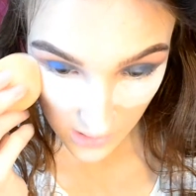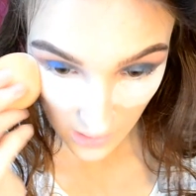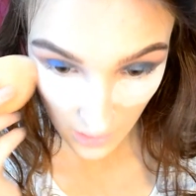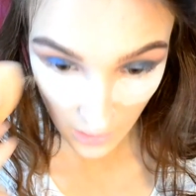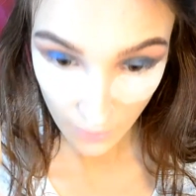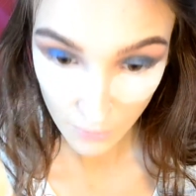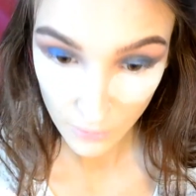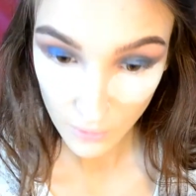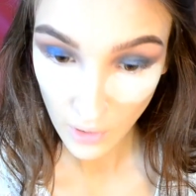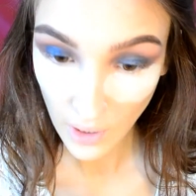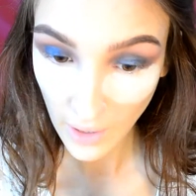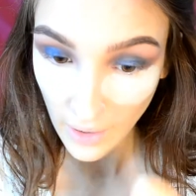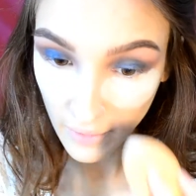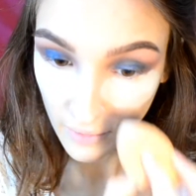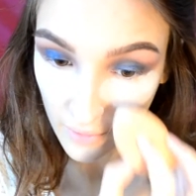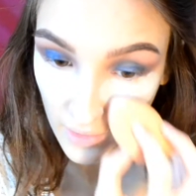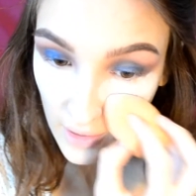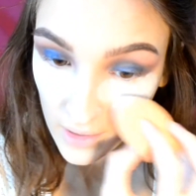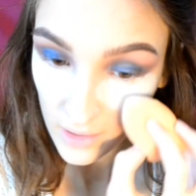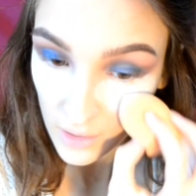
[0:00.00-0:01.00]
if you
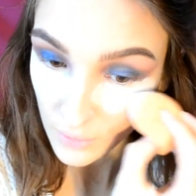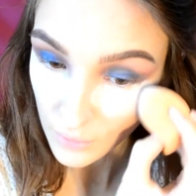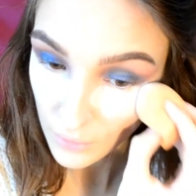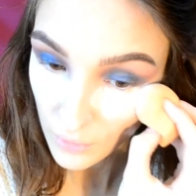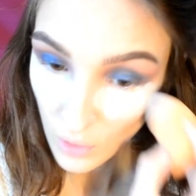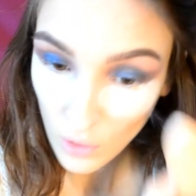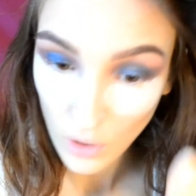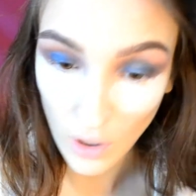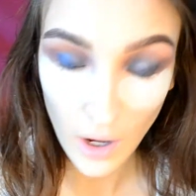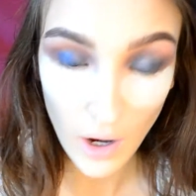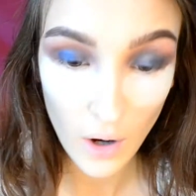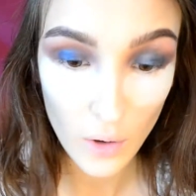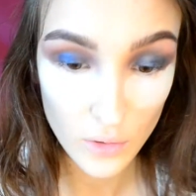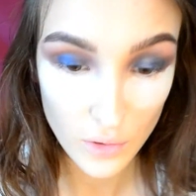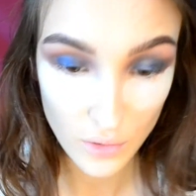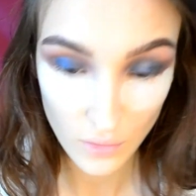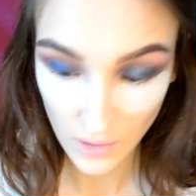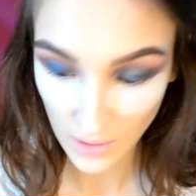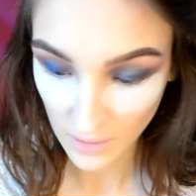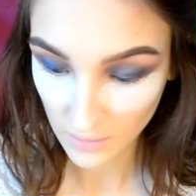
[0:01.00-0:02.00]
have any
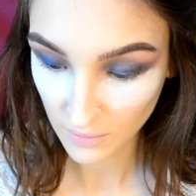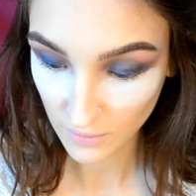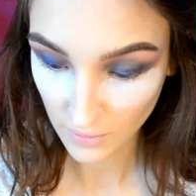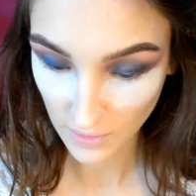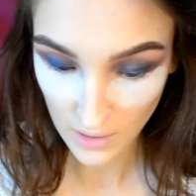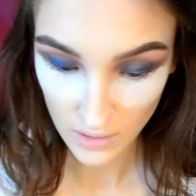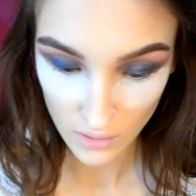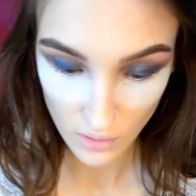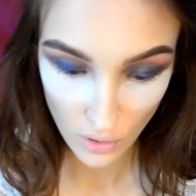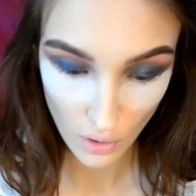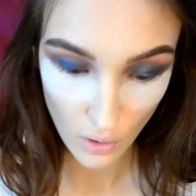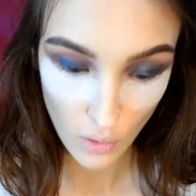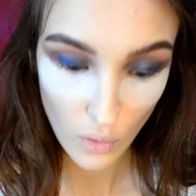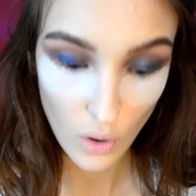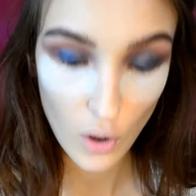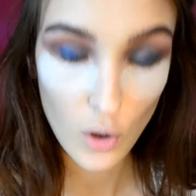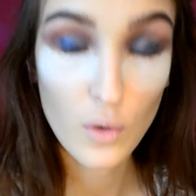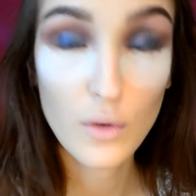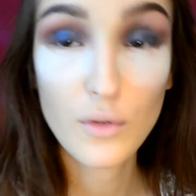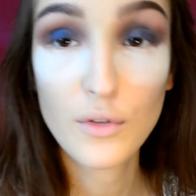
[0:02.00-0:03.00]
fallout, you can then go
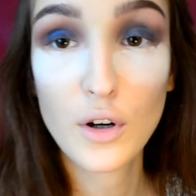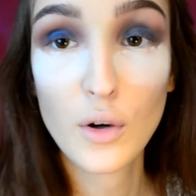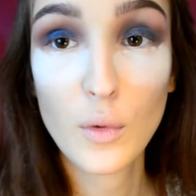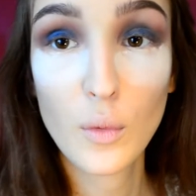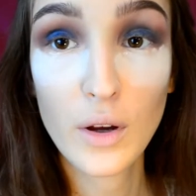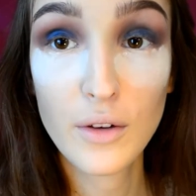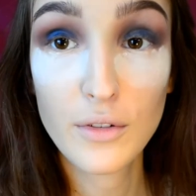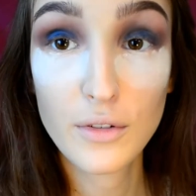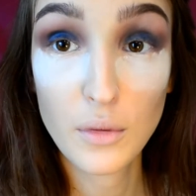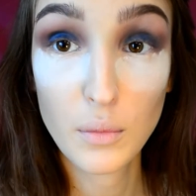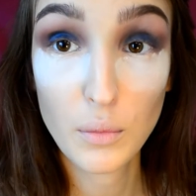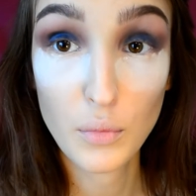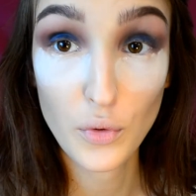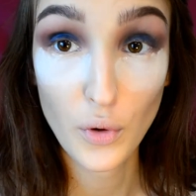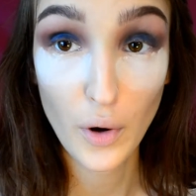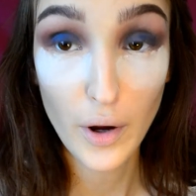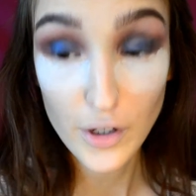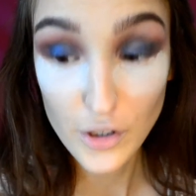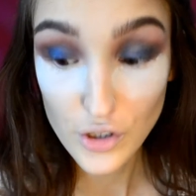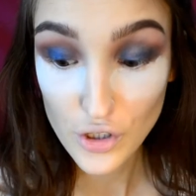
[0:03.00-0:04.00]
over with a
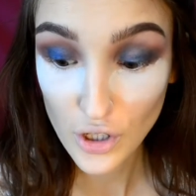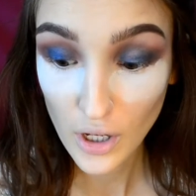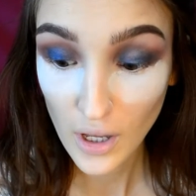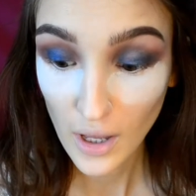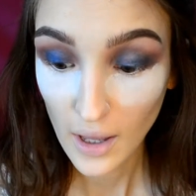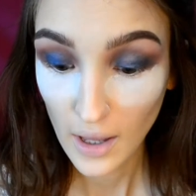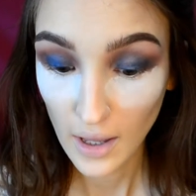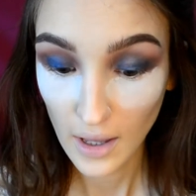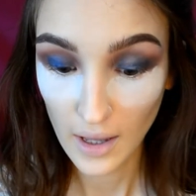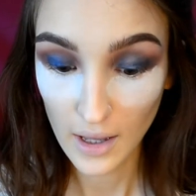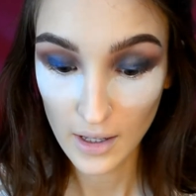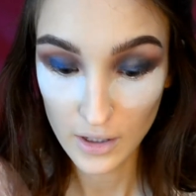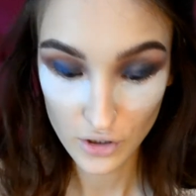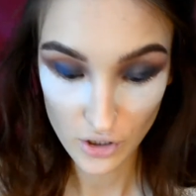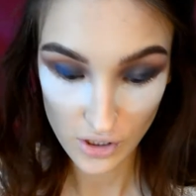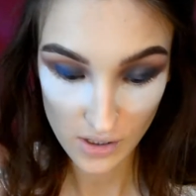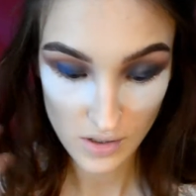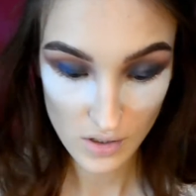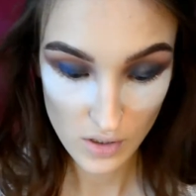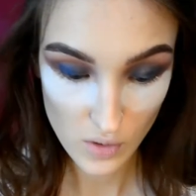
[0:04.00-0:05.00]
brush and
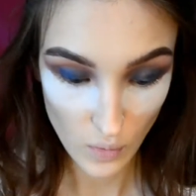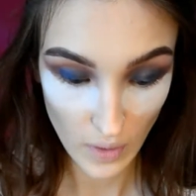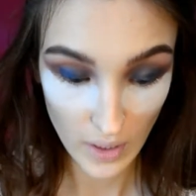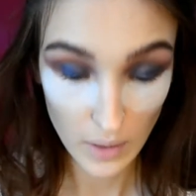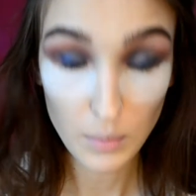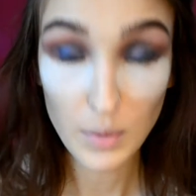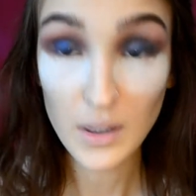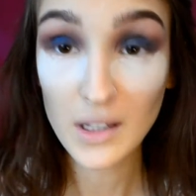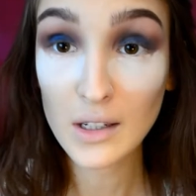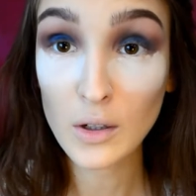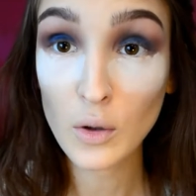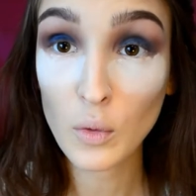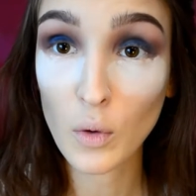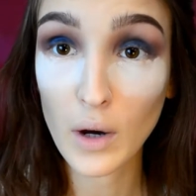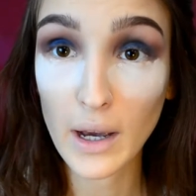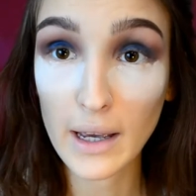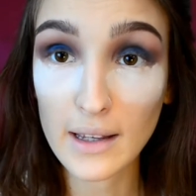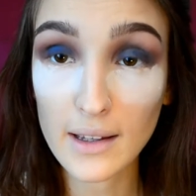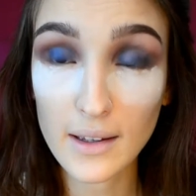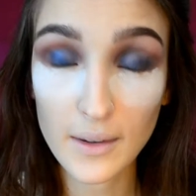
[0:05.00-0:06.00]
just swipe it
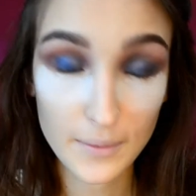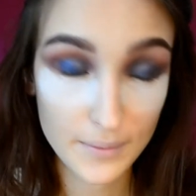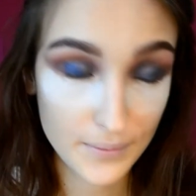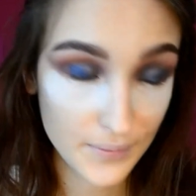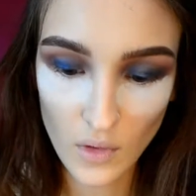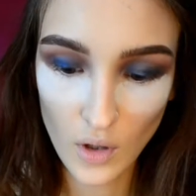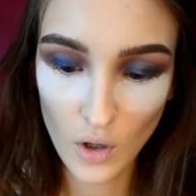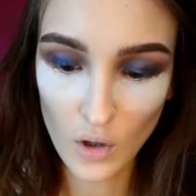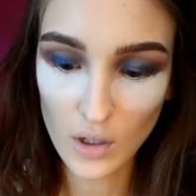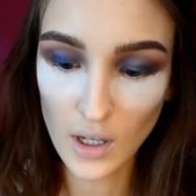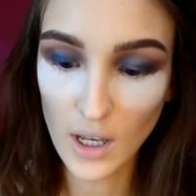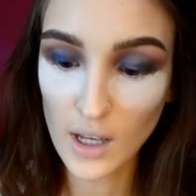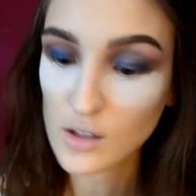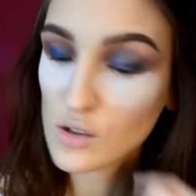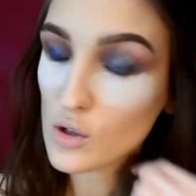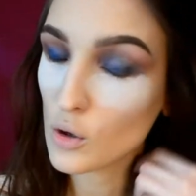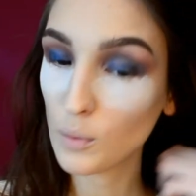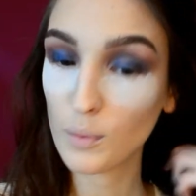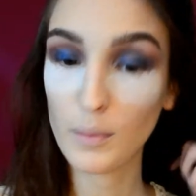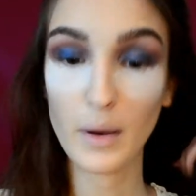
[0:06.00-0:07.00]
away. Okay,
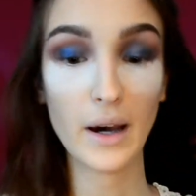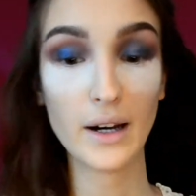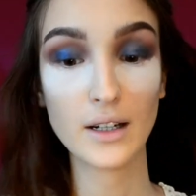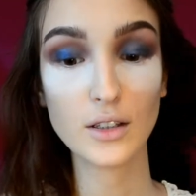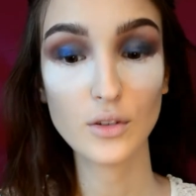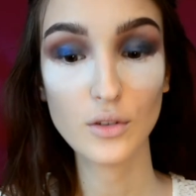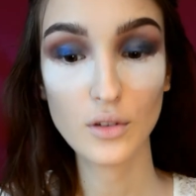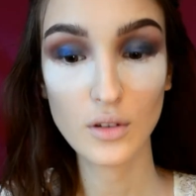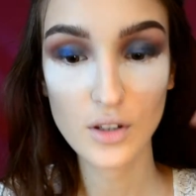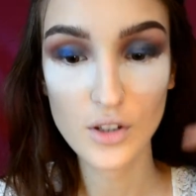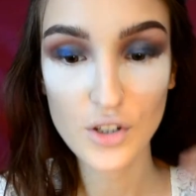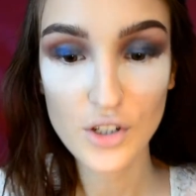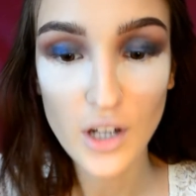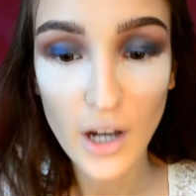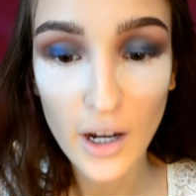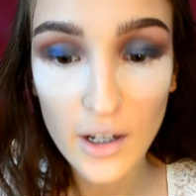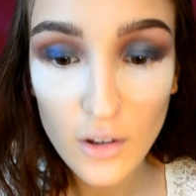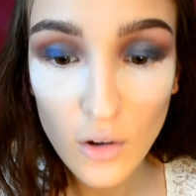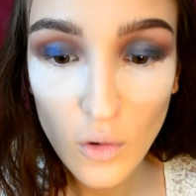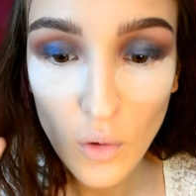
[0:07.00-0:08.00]
so back to the
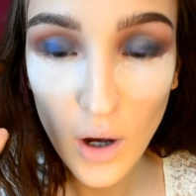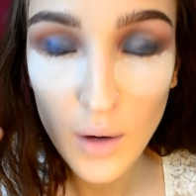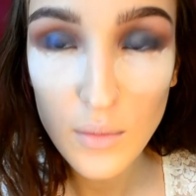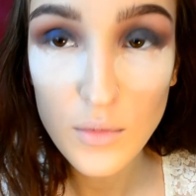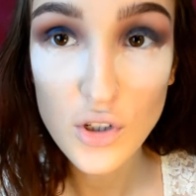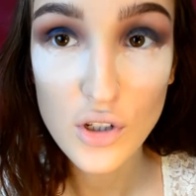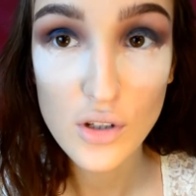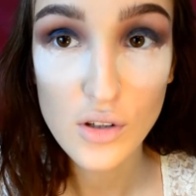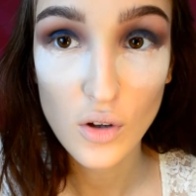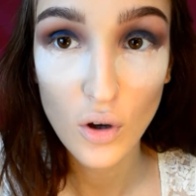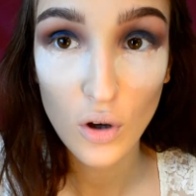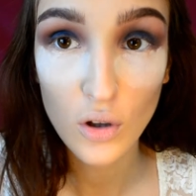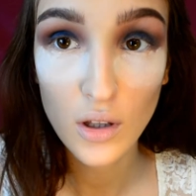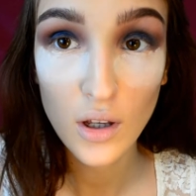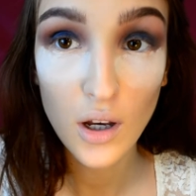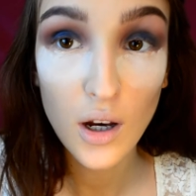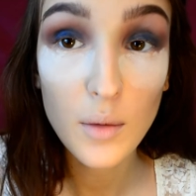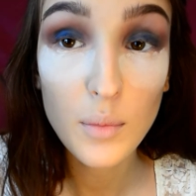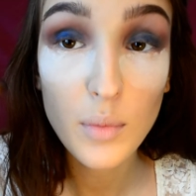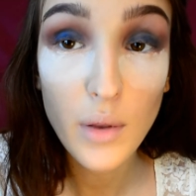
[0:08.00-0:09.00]
shadow. I'm just
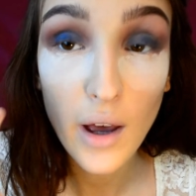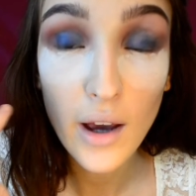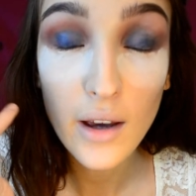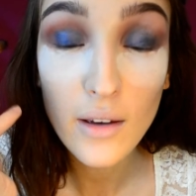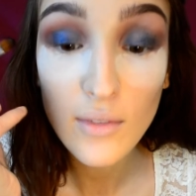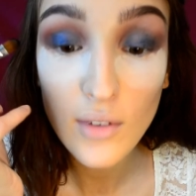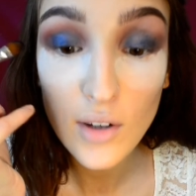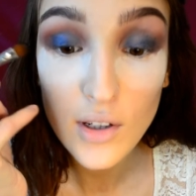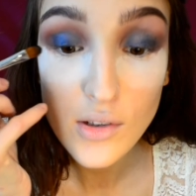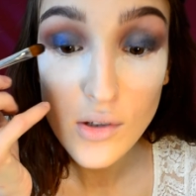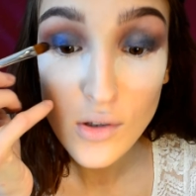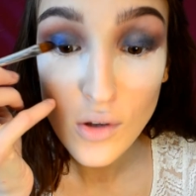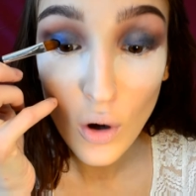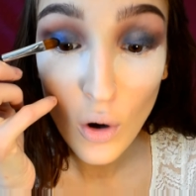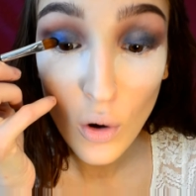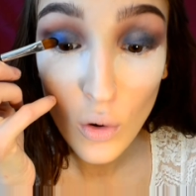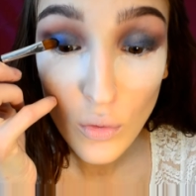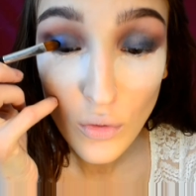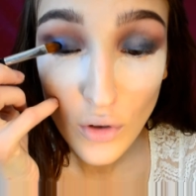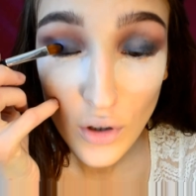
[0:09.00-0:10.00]
gonna apply this
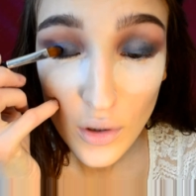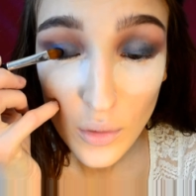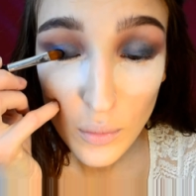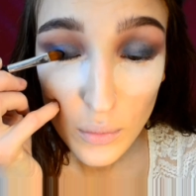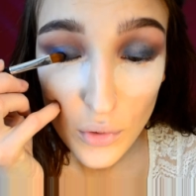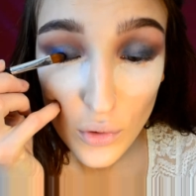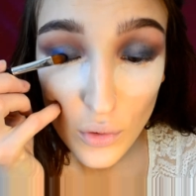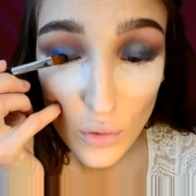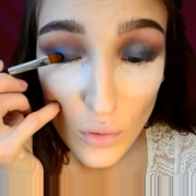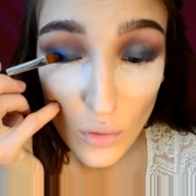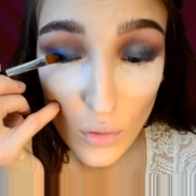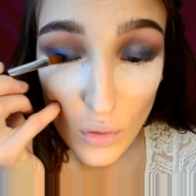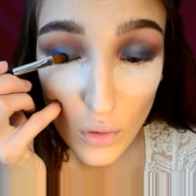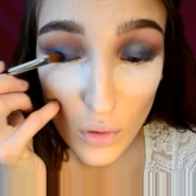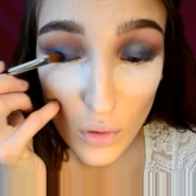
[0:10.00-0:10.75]
over the blue.